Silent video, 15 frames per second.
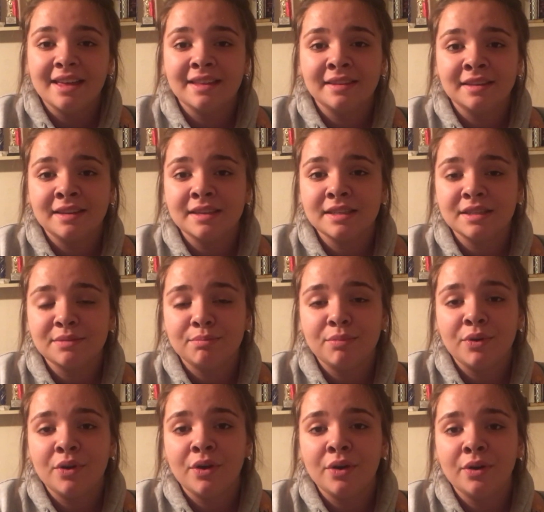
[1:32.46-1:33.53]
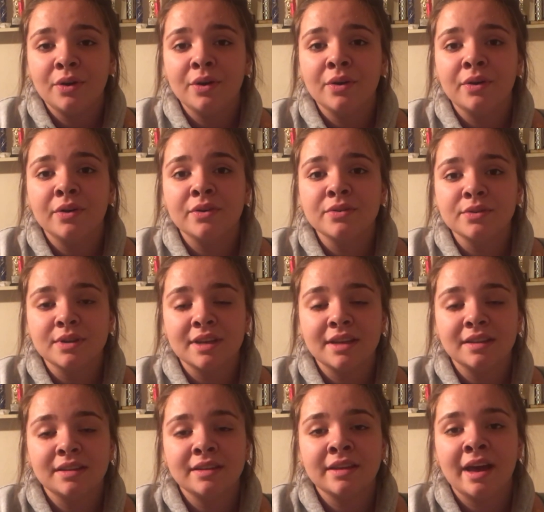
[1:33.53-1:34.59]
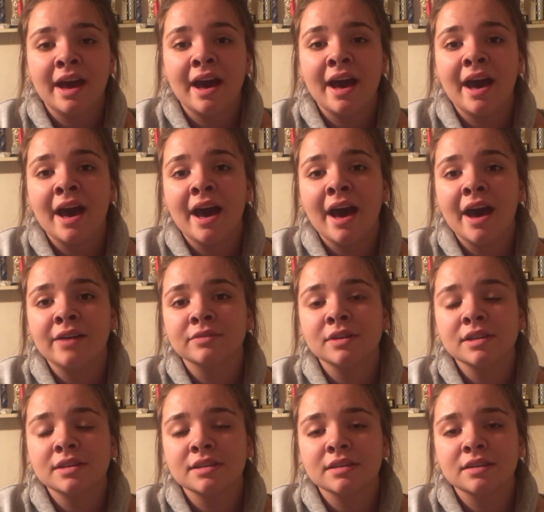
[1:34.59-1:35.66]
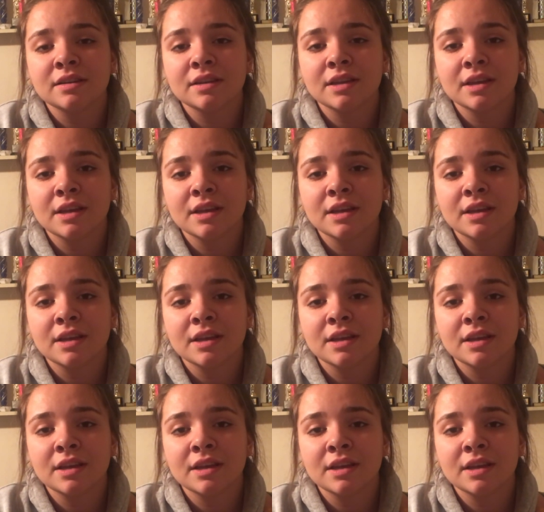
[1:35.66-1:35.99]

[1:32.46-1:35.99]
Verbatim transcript: in this burning house.